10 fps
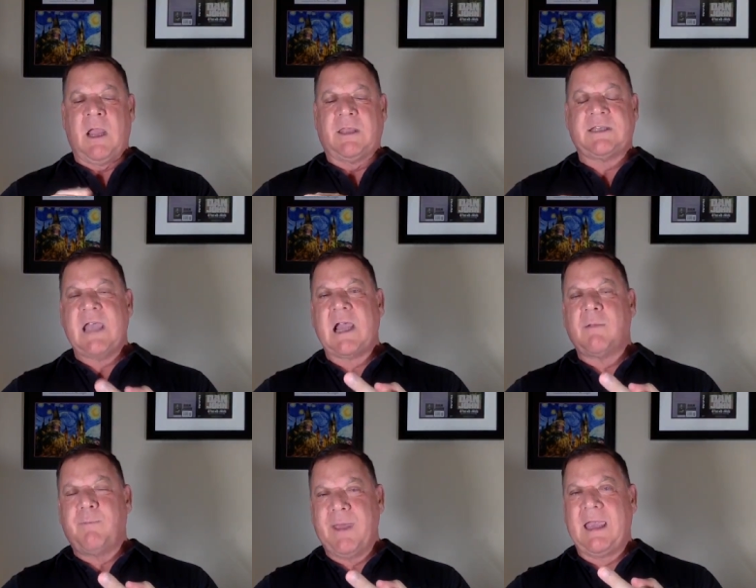The
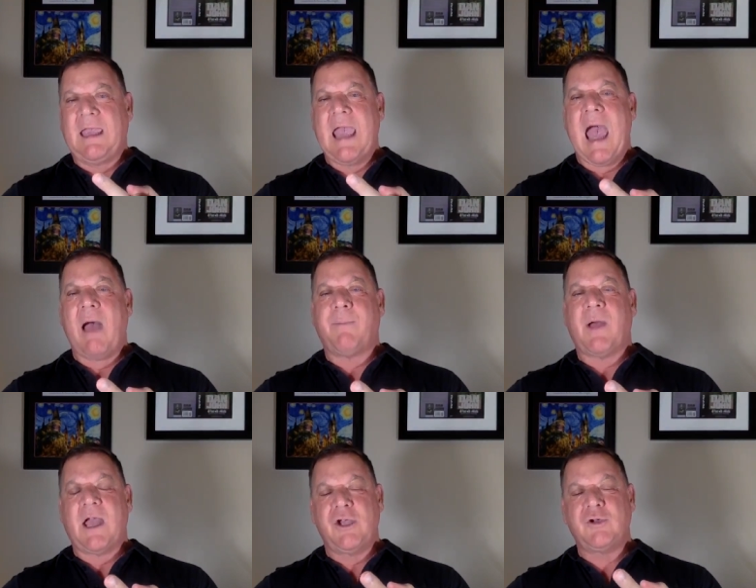second big gap
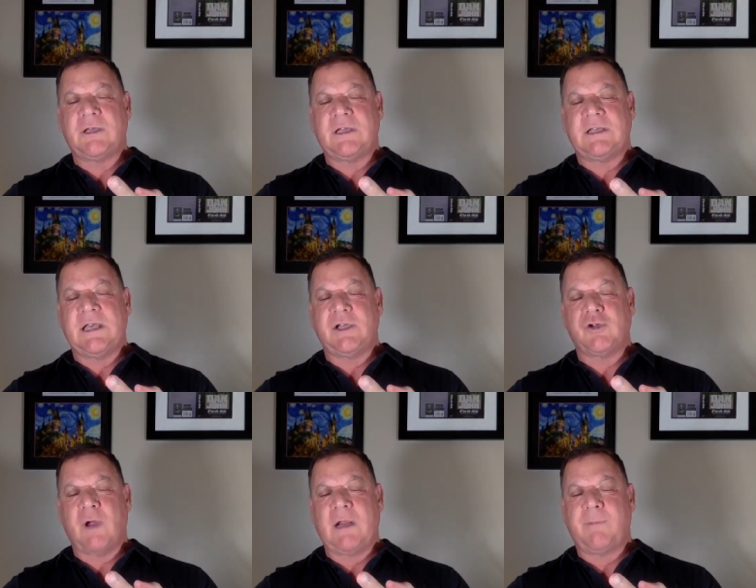I usually see in
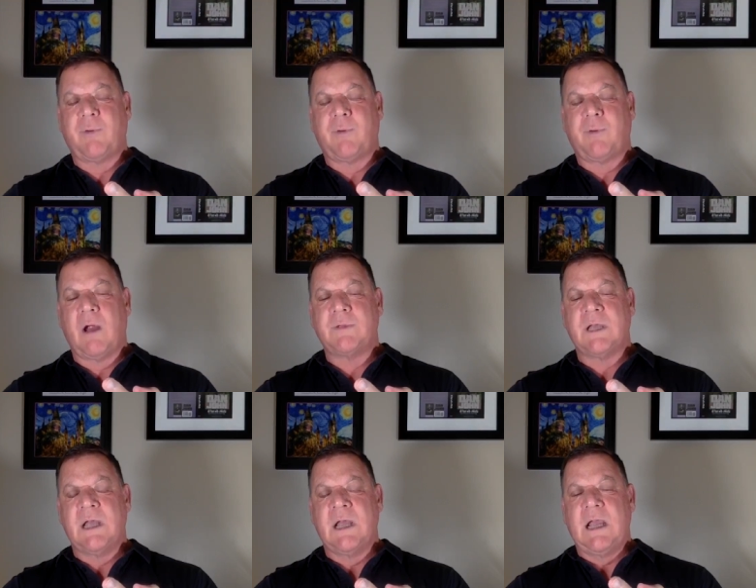training programs
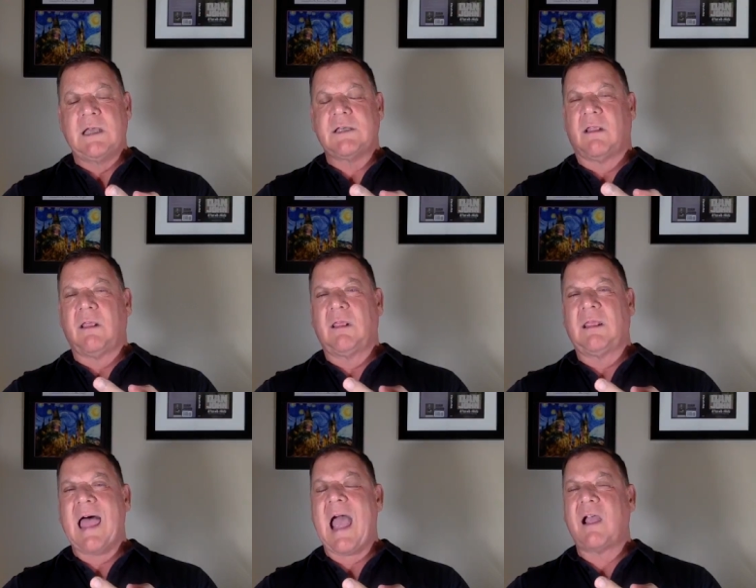is a
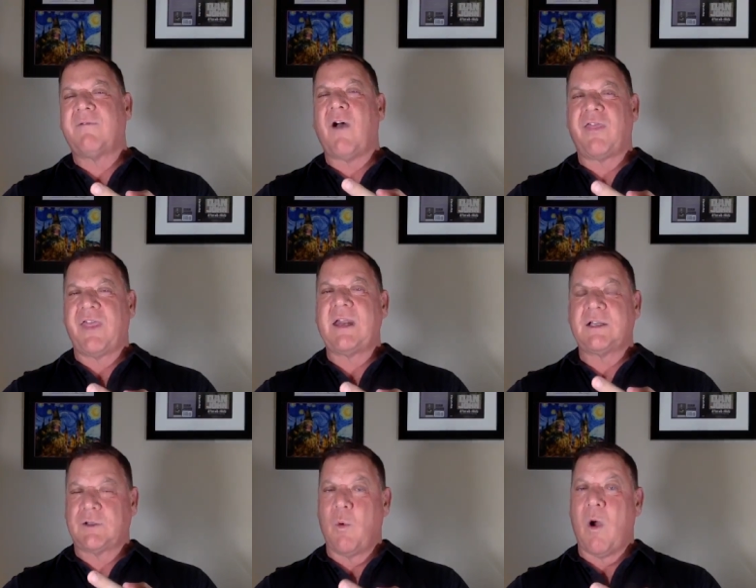lack of
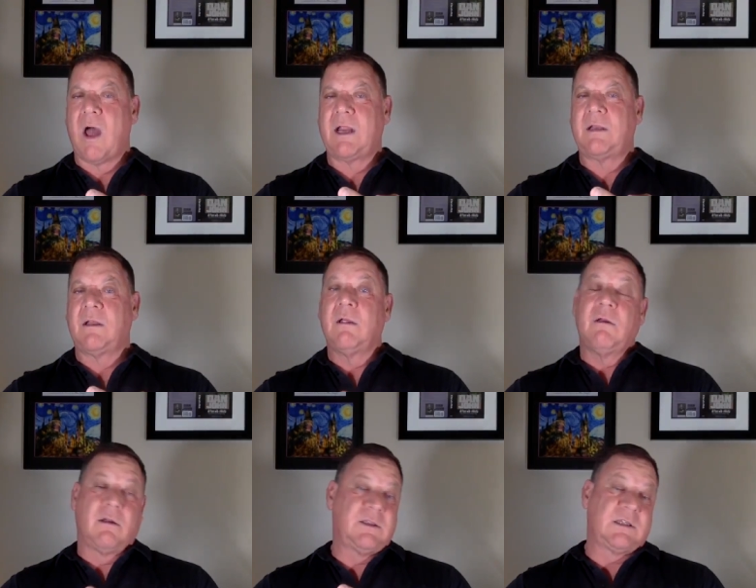authentic squatting,
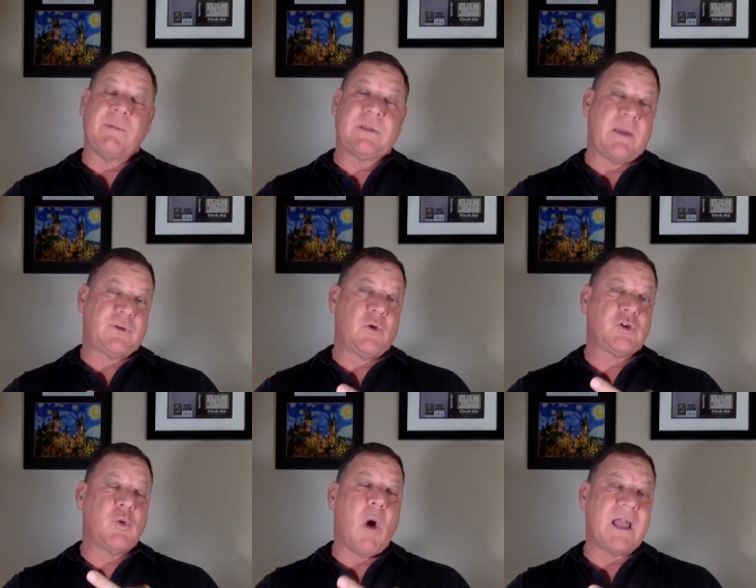and sometimes no
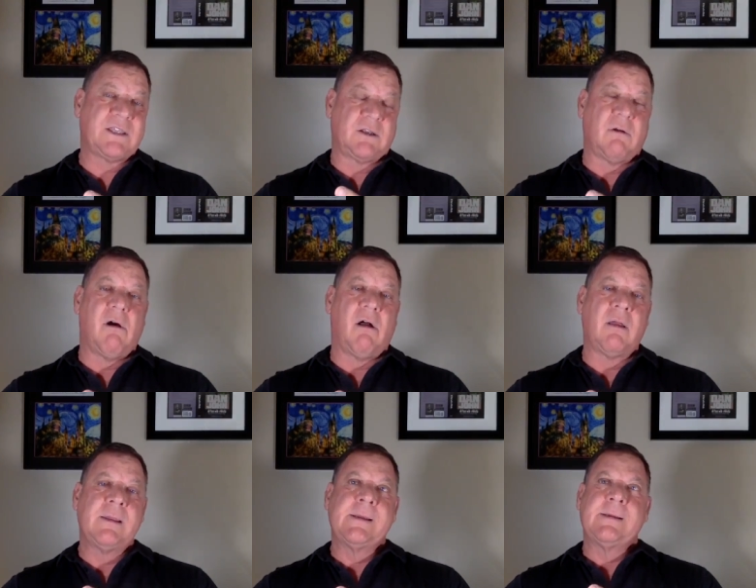squats at all.
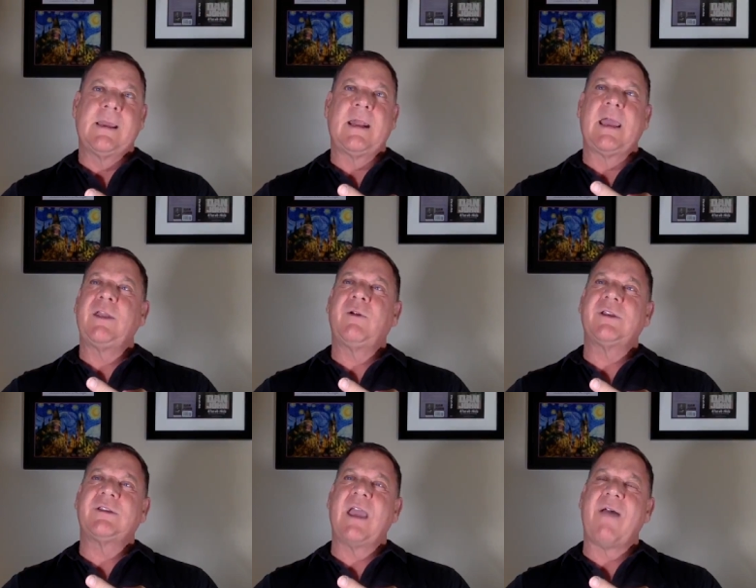And uh, you don't
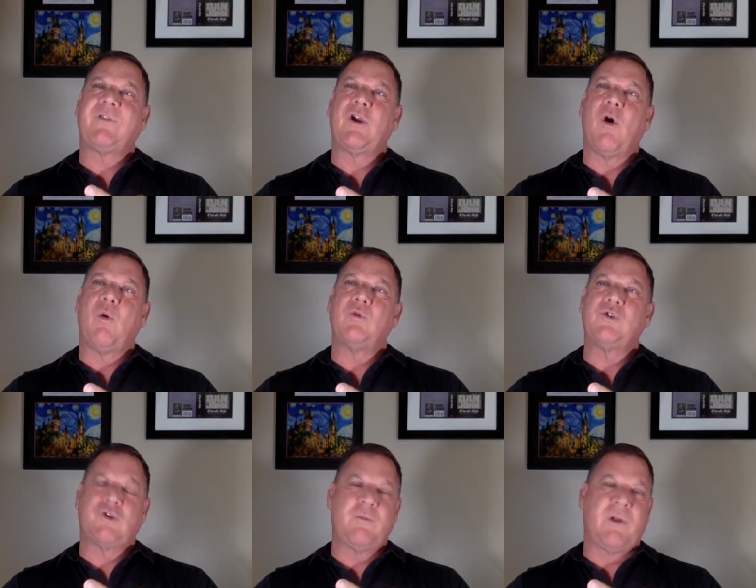necessarily have to go
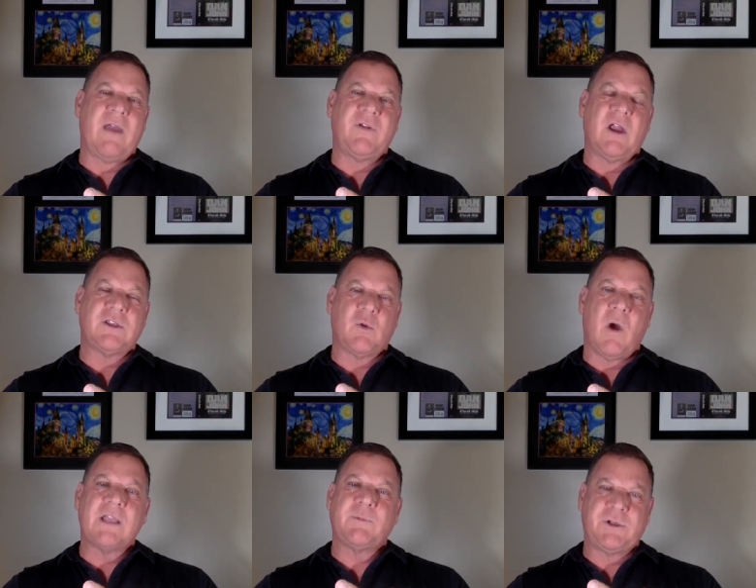super heavy on
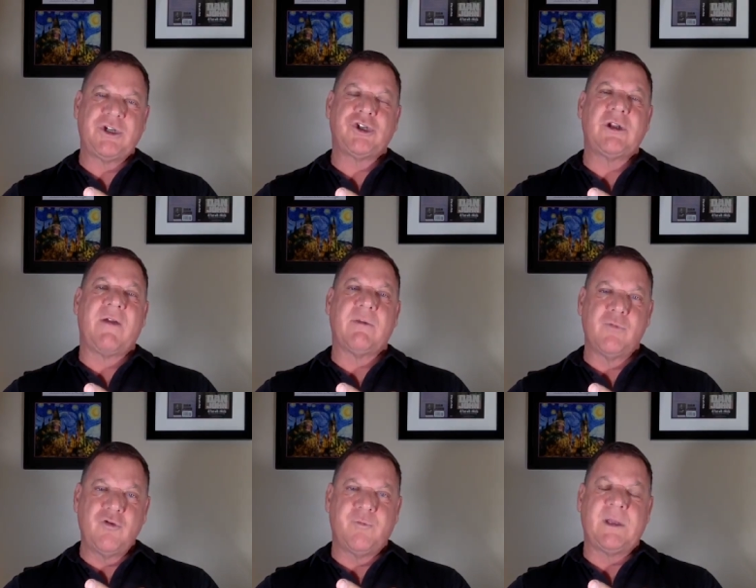squats, but you should have the
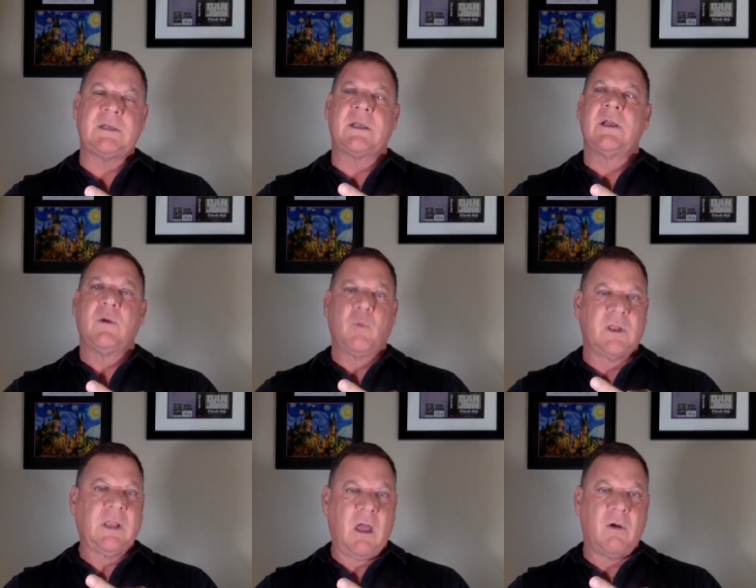movement
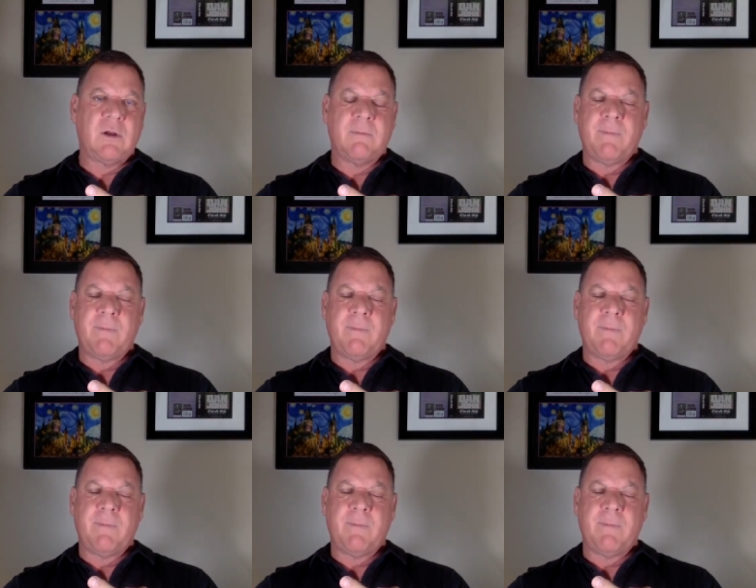with load.